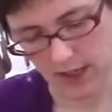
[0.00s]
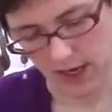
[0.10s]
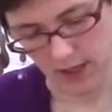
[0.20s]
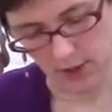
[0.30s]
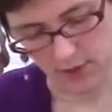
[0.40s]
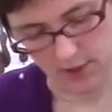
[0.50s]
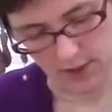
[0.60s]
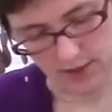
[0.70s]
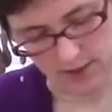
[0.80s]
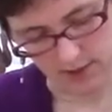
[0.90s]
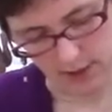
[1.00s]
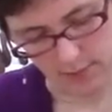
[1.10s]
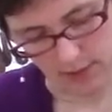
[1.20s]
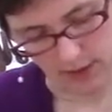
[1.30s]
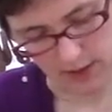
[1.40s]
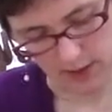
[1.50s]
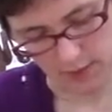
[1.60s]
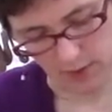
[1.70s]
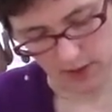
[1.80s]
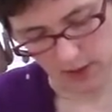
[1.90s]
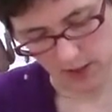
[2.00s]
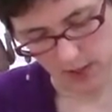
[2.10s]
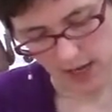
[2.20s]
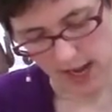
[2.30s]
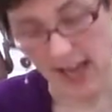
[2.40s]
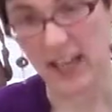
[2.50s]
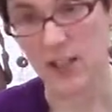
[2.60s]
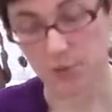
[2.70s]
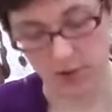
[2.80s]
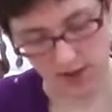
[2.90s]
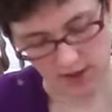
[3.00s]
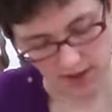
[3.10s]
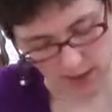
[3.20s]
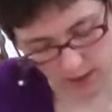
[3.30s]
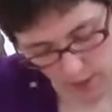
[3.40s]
not using slip on this one. And it's pretty thick,